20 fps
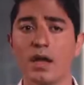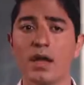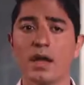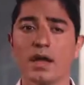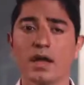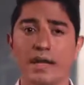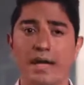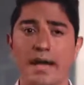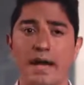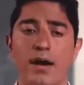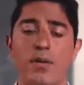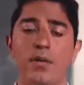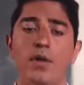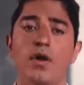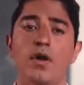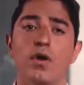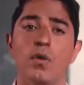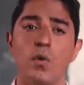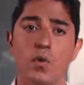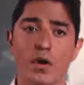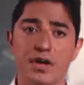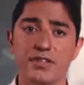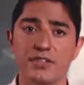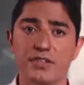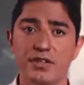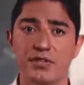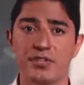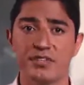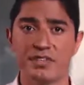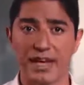Now, once
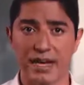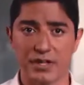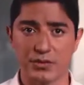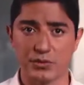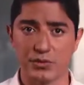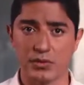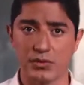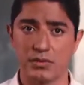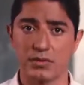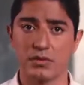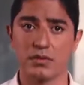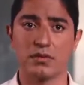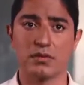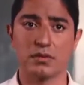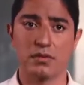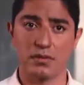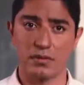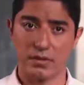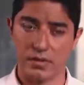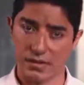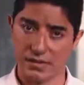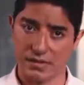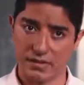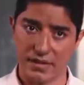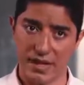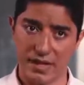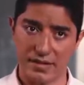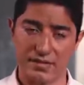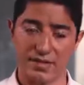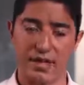you've scheduled the
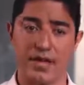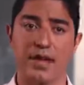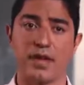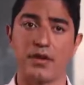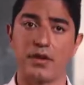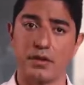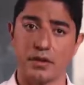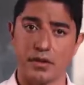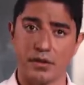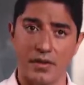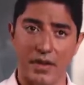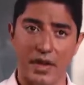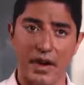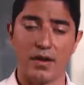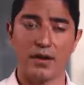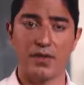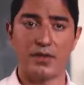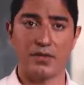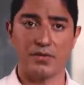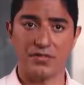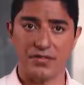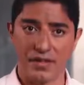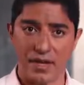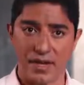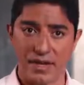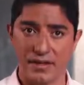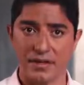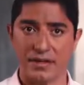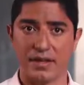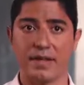test day, you're there and you've
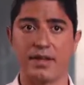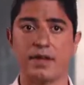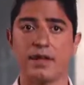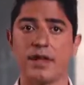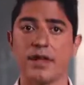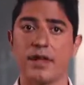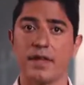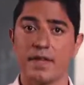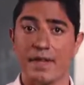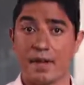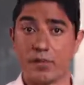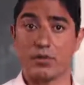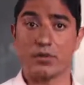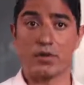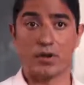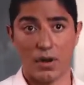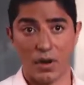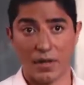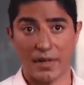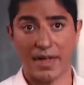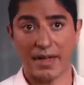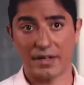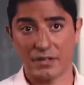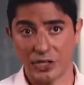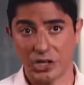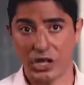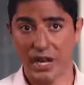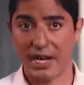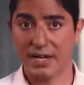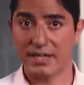signed in, they will call that
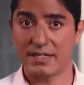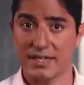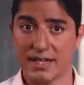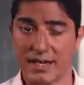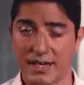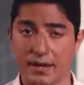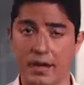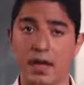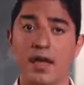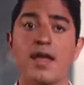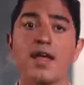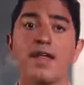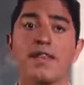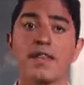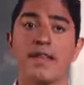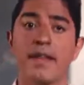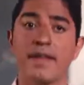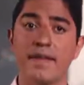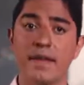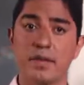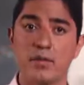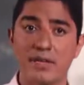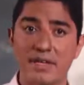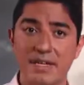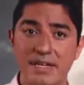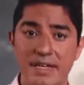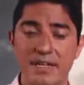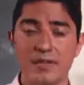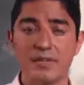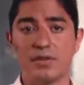checked in. Then they will
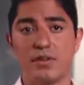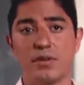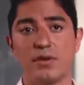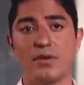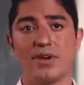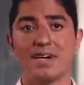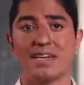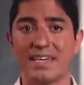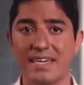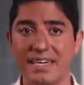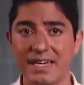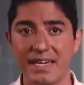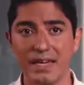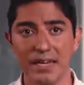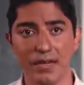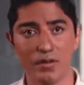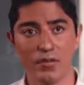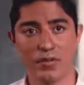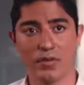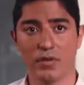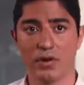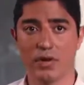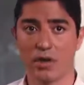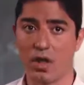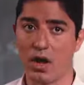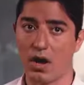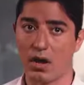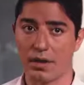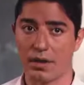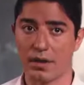give you a key for a
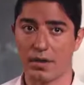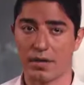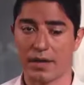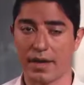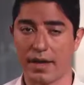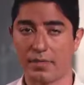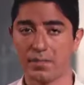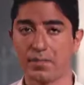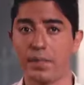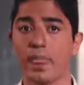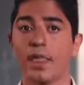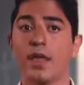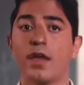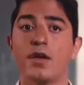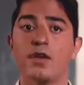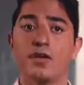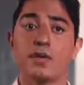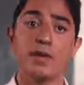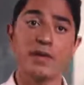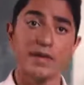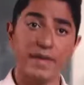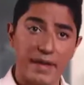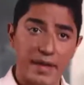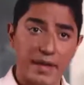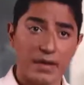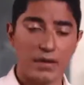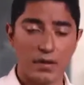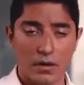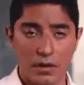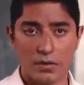locker, okay? You can
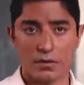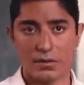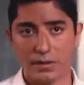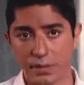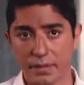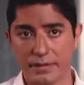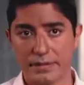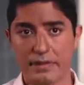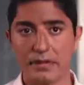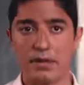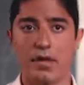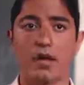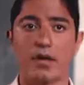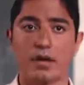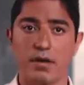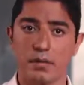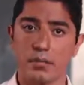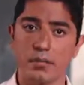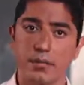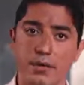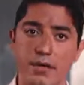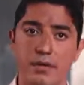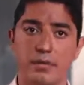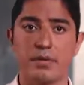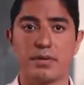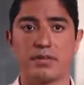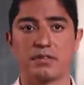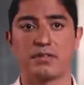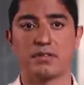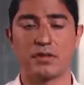then go open the locker and put your
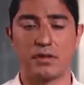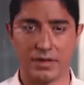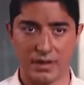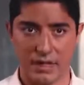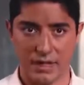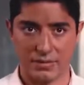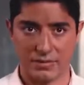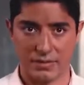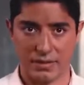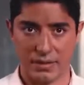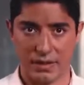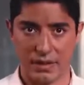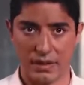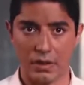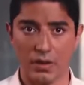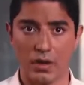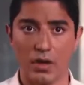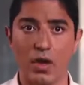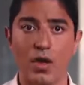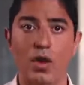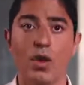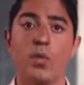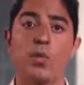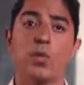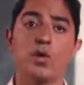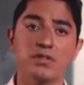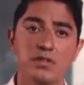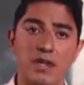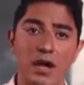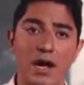personal things in there.
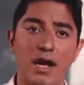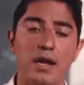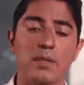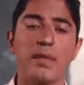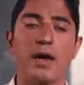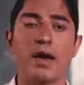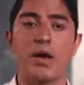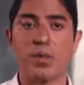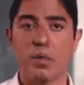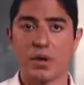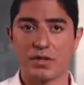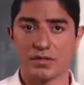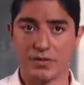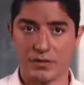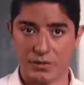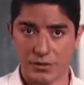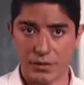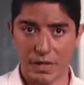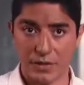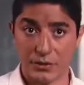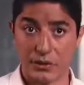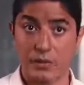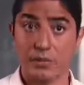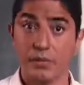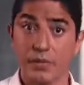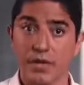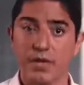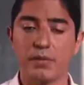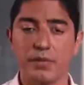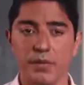We'll talk about what to actually
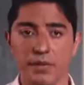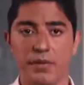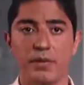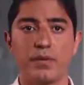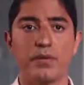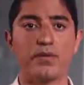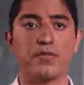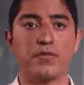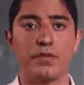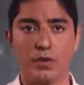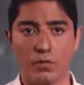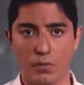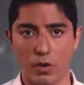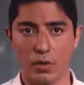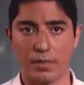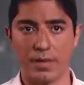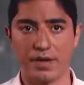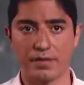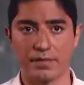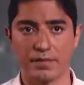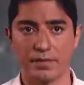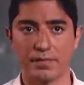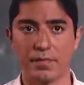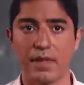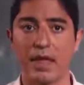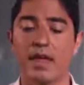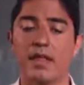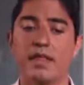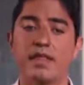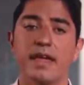bring with you in a few moments.
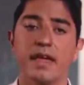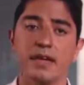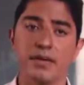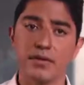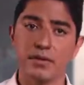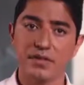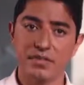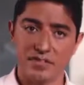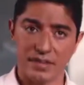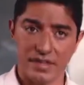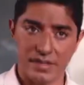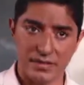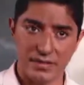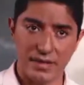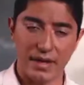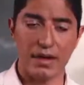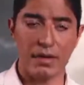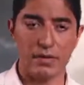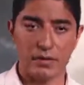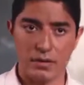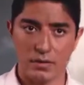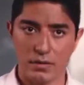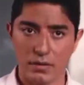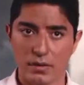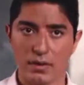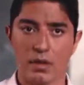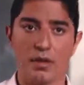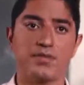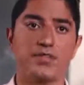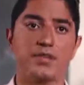Then you'll sit down,
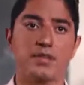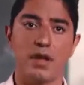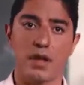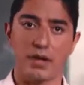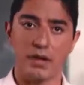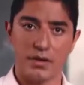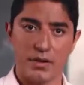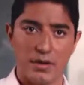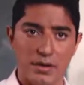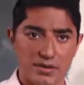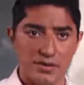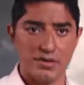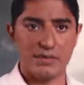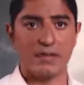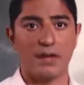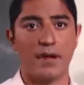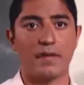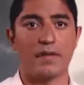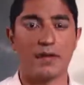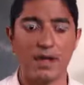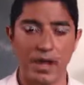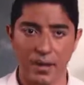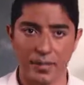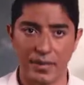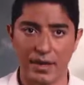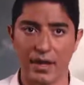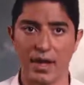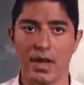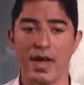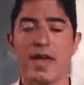close your locker, go sit down in the
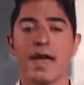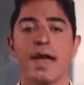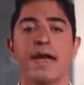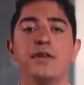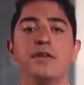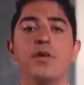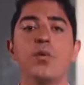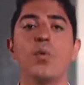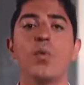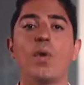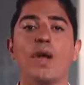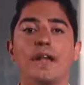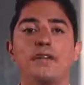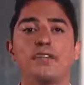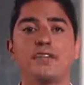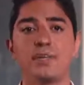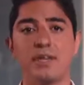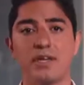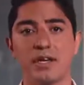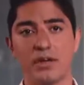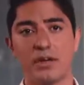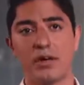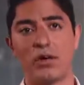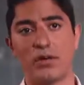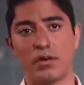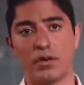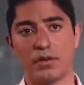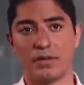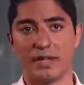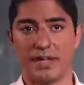lobby, and you wait to be
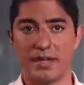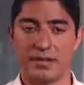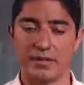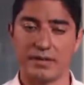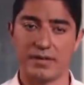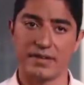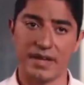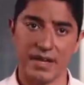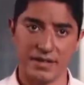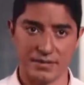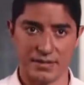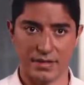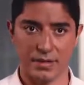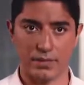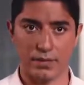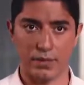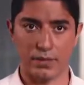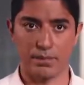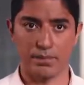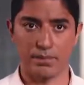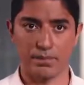called into the testing room.